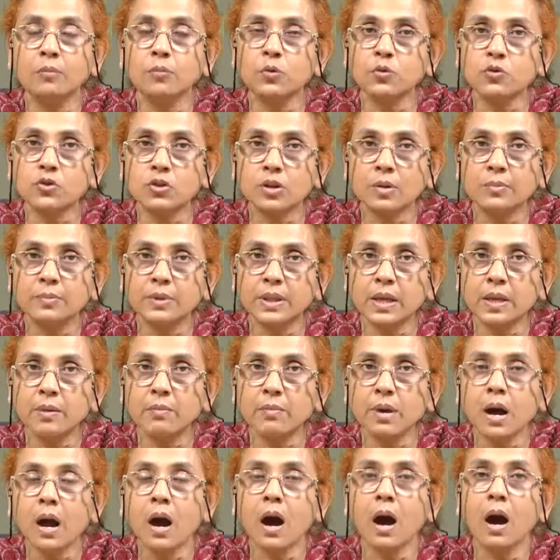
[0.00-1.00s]
most of
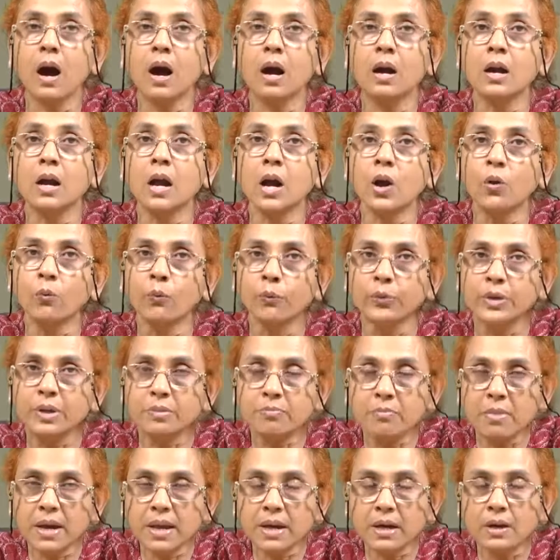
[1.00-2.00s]
them are
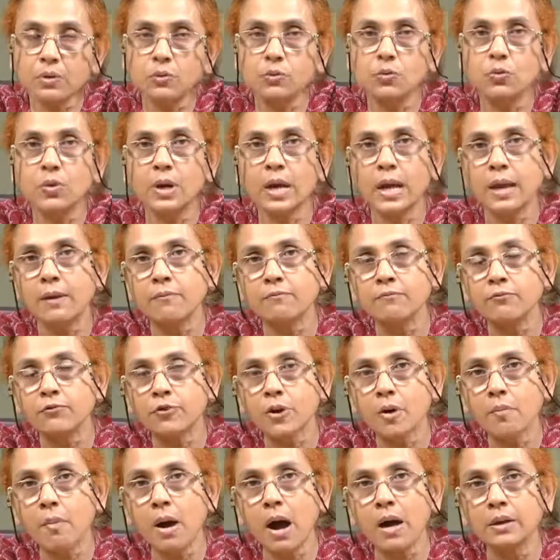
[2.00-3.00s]
women who came
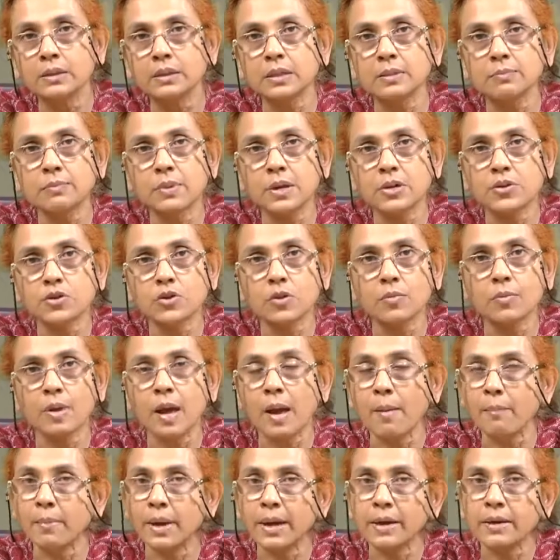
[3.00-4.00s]
from other parts of
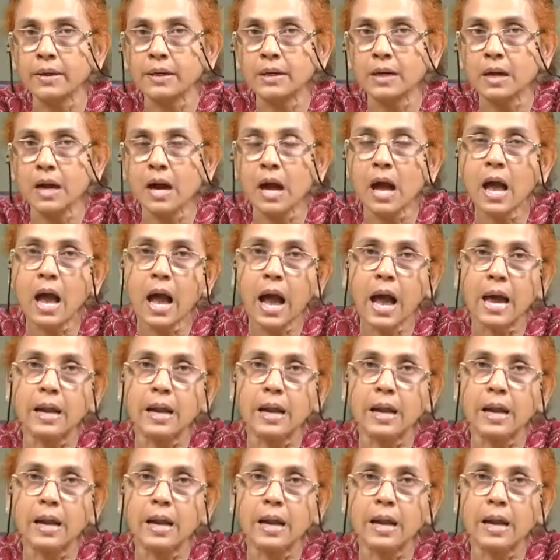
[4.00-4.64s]
America